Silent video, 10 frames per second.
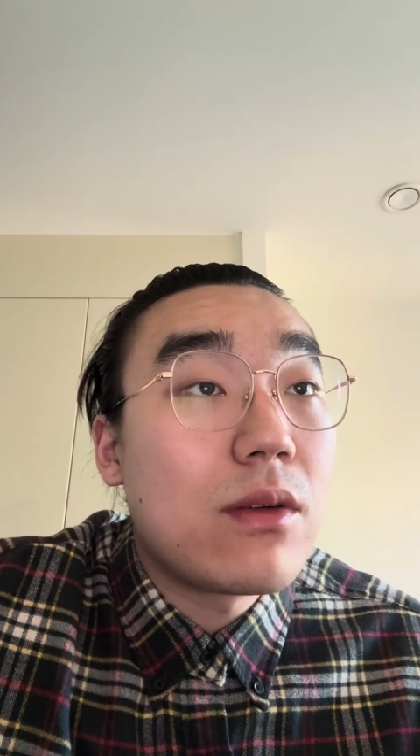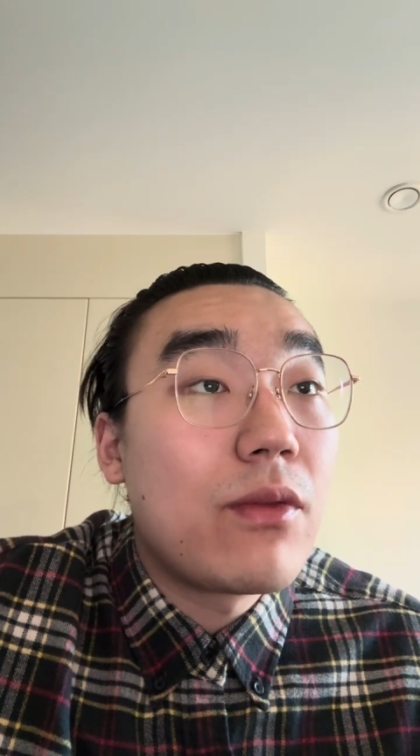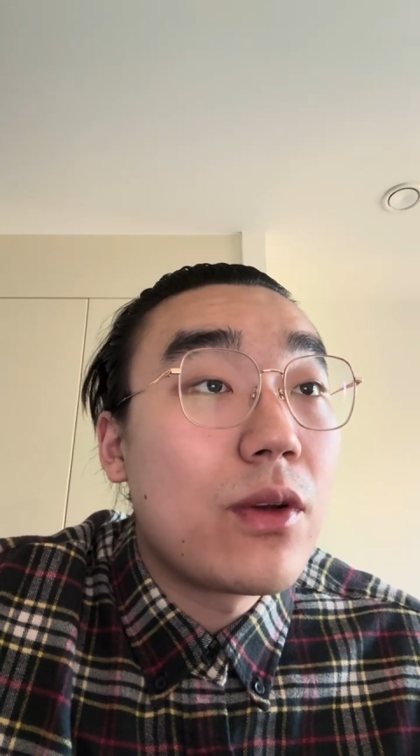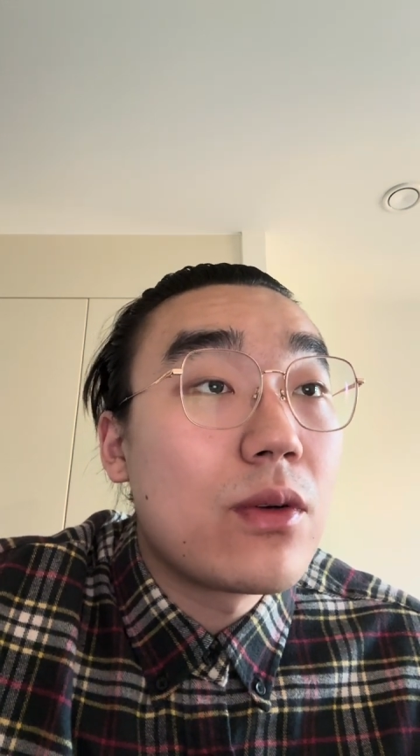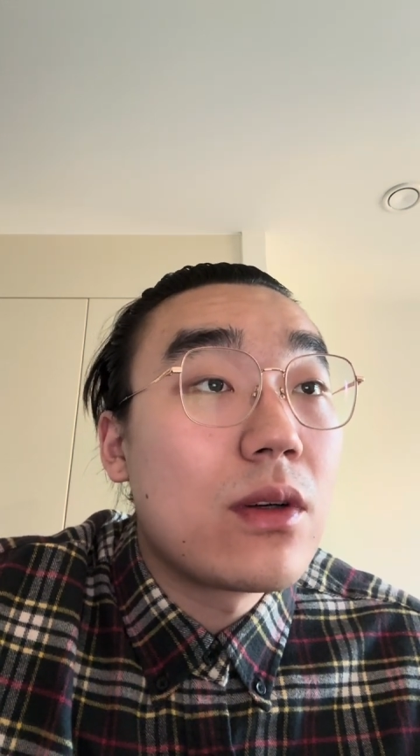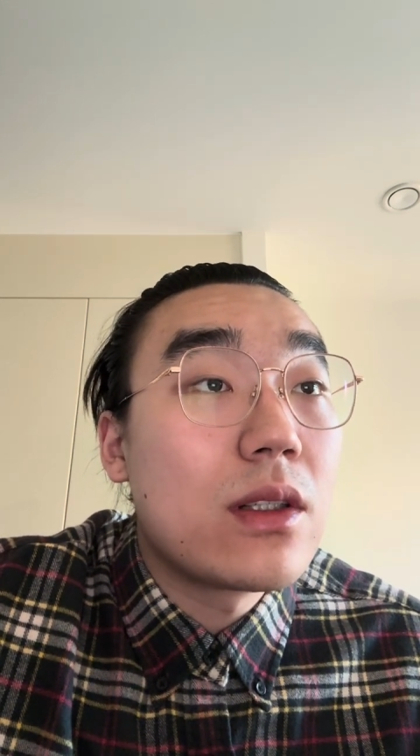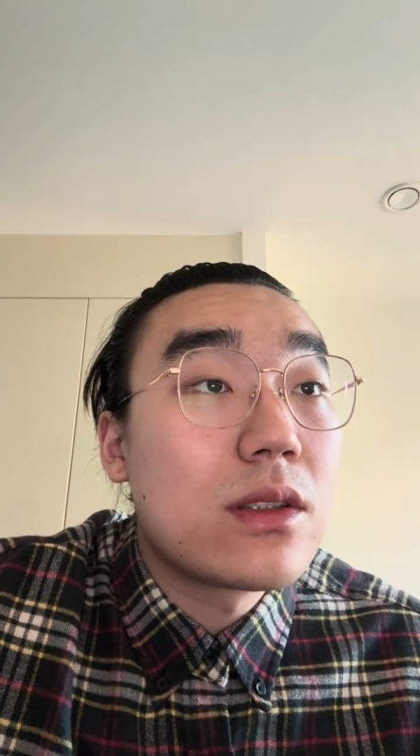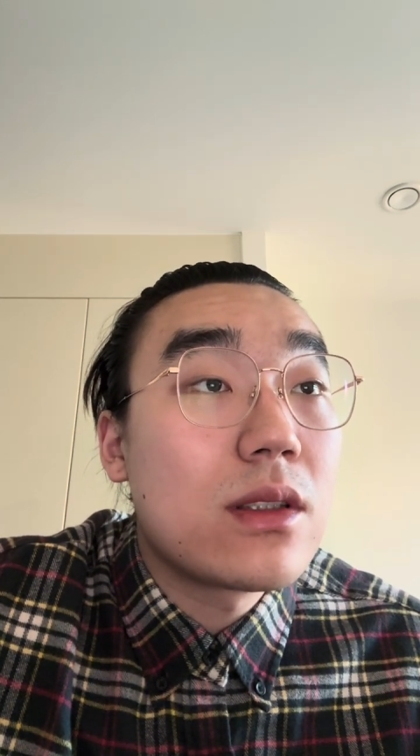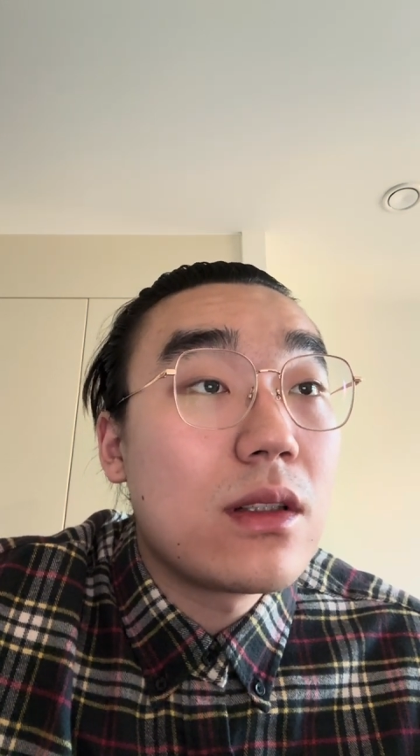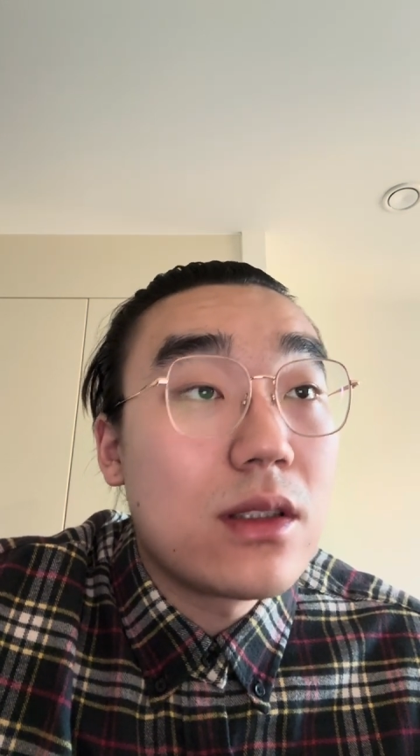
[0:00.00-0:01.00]
fewer
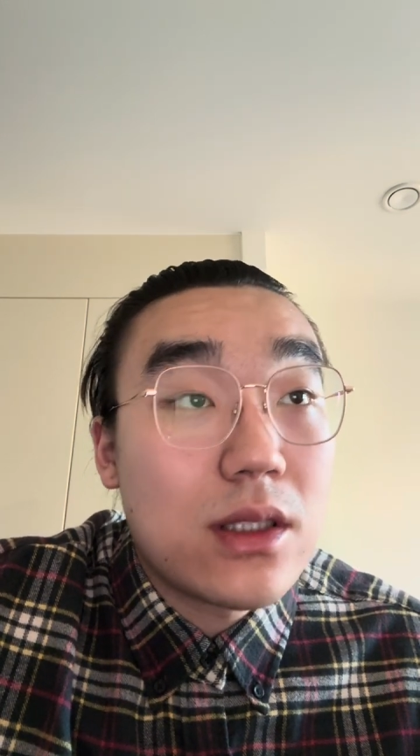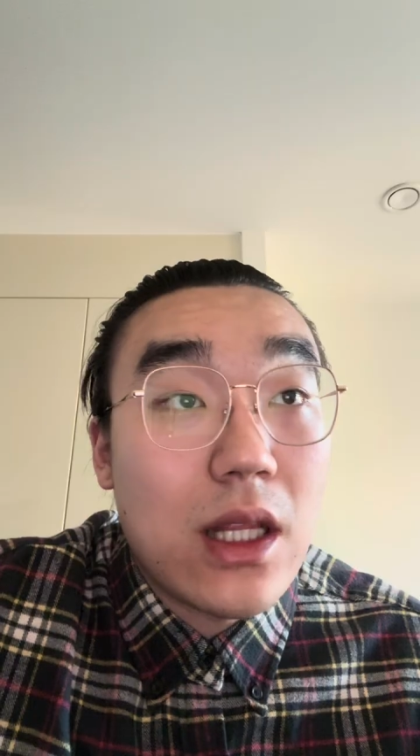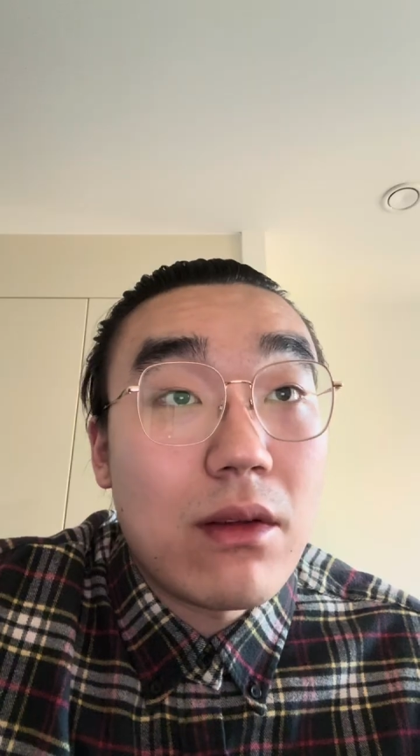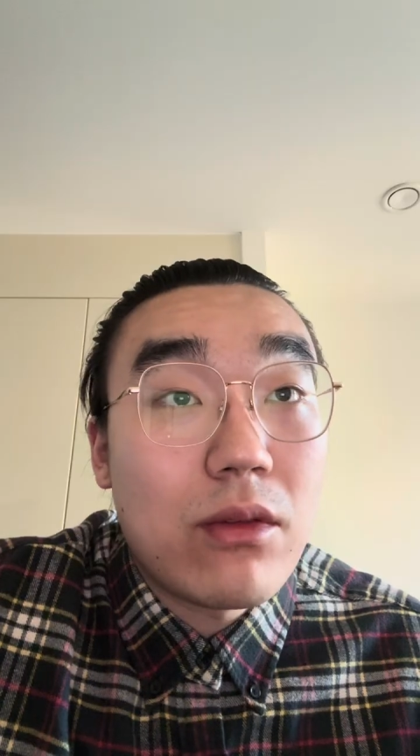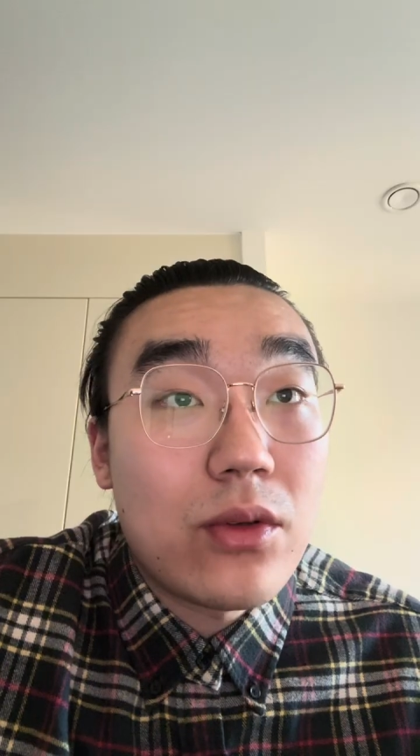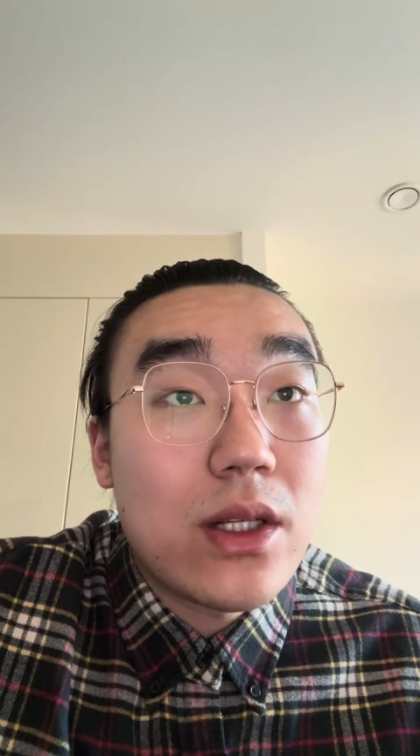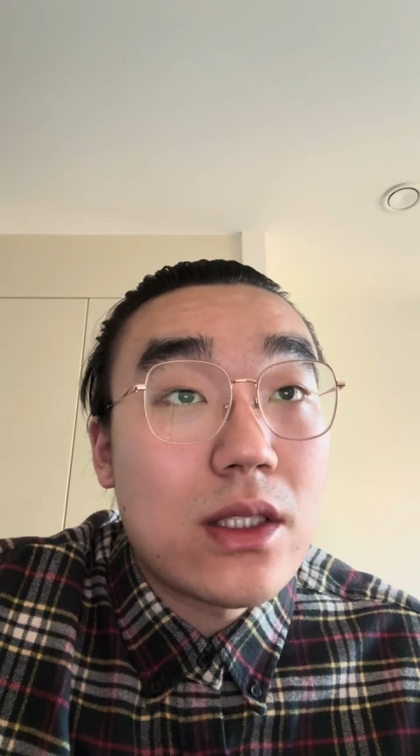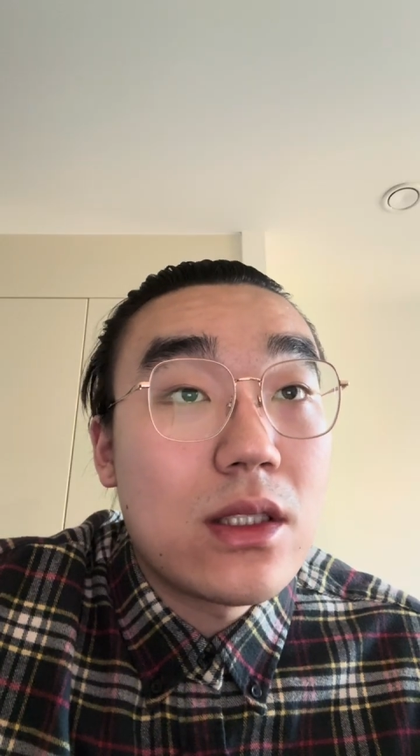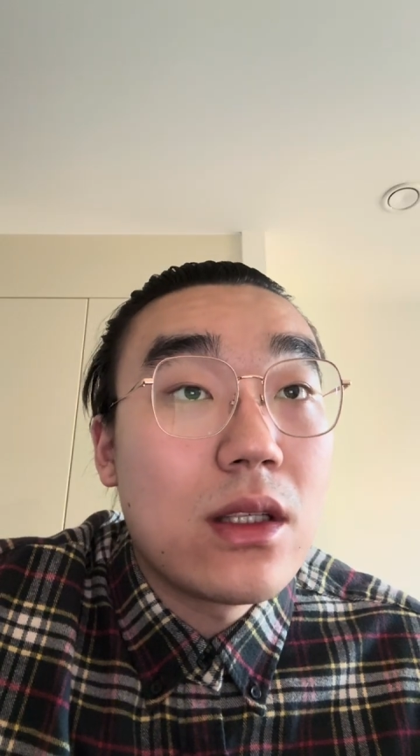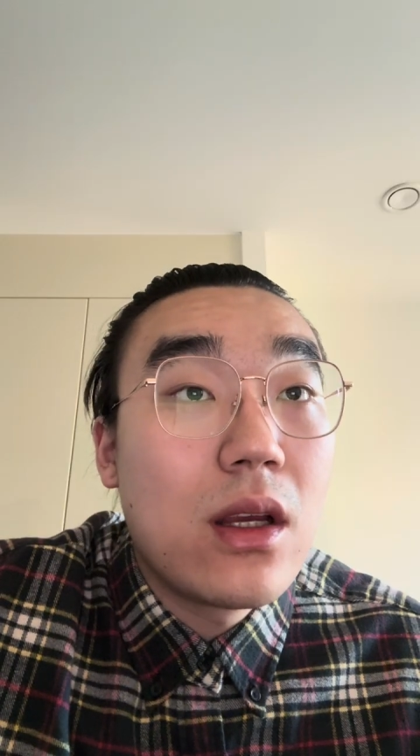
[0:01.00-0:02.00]
slave
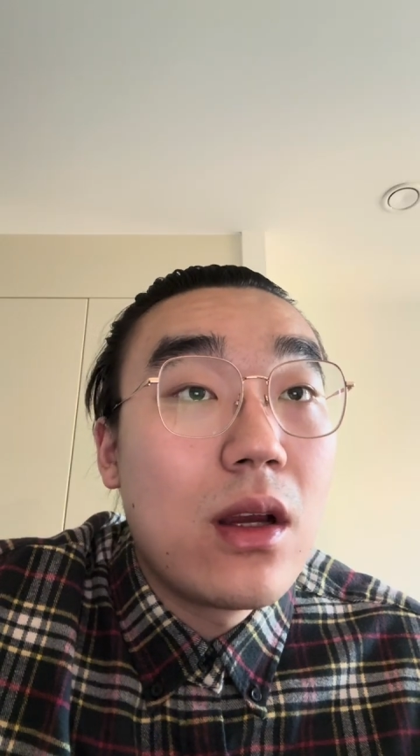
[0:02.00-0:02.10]
raids,